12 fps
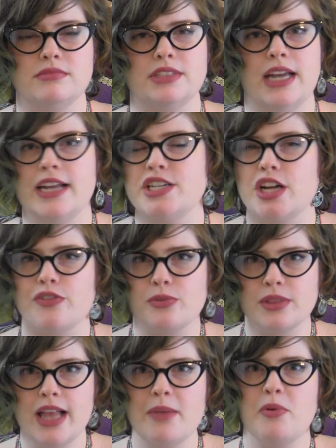that I check out from
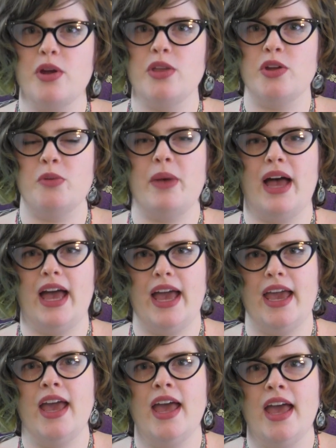the library or that I
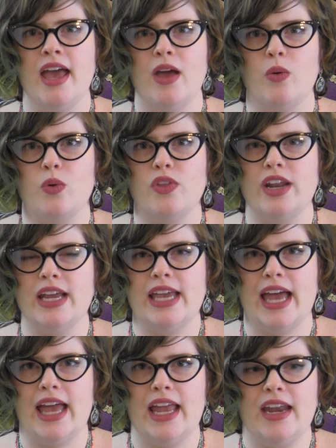buy or that I
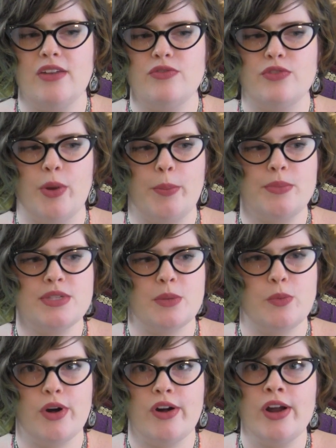get from
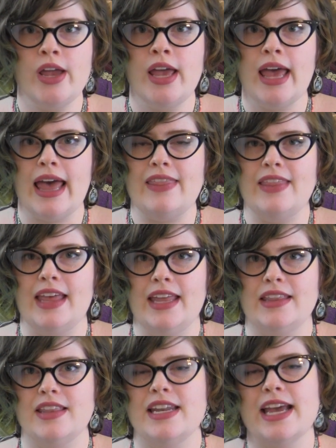somewhere. And
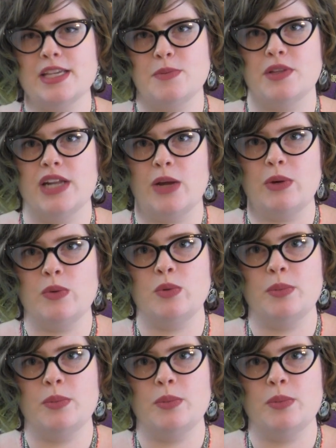then the next book that I read